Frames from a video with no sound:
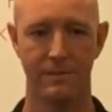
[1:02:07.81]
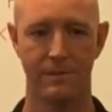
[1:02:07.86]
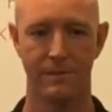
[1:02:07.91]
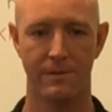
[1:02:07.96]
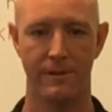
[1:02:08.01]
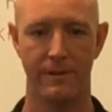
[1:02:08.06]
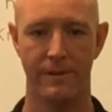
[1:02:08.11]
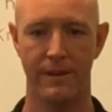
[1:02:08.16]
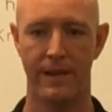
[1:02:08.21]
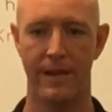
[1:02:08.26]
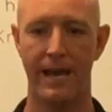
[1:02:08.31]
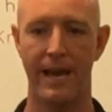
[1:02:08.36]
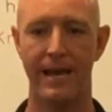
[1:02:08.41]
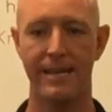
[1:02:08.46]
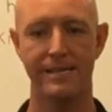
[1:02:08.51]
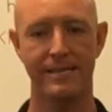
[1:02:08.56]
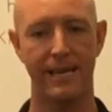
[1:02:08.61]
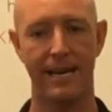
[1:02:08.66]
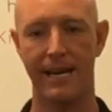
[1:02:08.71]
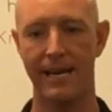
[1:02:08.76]
It mm.
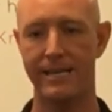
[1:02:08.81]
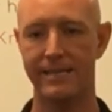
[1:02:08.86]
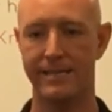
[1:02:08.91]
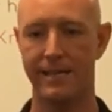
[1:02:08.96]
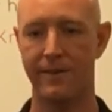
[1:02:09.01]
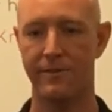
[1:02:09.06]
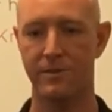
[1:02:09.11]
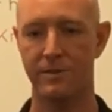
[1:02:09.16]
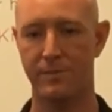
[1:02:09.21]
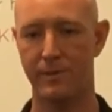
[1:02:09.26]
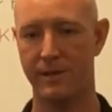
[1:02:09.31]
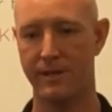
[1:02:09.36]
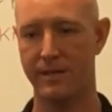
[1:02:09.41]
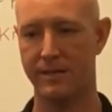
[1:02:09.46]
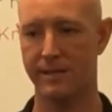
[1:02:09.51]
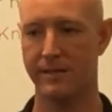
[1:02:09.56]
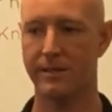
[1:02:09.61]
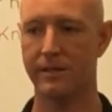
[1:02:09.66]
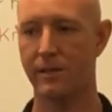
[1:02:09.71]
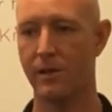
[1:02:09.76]
has the highest levels
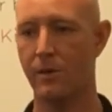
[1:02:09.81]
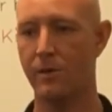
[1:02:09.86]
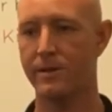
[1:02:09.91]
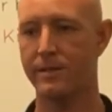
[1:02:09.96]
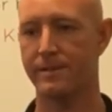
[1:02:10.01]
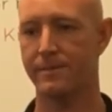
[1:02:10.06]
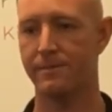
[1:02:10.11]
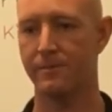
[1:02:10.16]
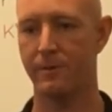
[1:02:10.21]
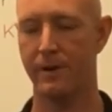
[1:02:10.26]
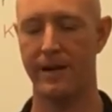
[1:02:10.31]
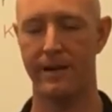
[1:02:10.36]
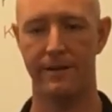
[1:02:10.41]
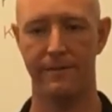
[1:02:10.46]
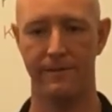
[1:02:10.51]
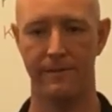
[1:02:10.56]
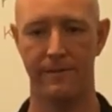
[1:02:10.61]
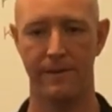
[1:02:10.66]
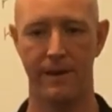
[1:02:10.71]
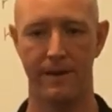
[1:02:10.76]
because it's the lowest rate
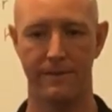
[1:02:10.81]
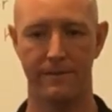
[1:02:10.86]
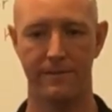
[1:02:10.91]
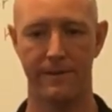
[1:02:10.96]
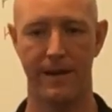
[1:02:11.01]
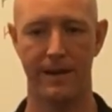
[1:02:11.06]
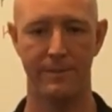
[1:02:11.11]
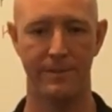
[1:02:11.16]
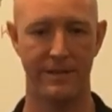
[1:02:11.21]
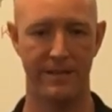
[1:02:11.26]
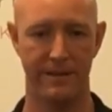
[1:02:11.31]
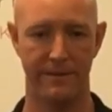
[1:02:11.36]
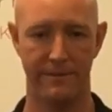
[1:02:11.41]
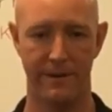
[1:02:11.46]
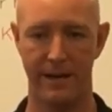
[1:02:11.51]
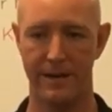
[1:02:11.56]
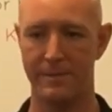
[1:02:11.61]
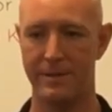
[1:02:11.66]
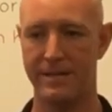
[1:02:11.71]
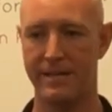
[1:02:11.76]
of, of vitamin D.
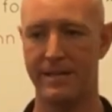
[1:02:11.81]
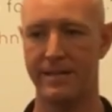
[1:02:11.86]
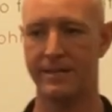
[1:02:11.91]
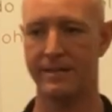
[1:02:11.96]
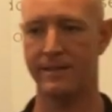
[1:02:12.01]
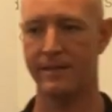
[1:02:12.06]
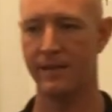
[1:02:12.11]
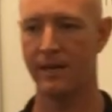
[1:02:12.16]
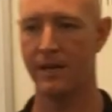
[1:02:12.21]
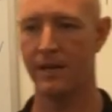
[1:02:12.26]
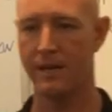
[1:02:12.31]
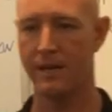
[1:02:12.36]
Vitamin D is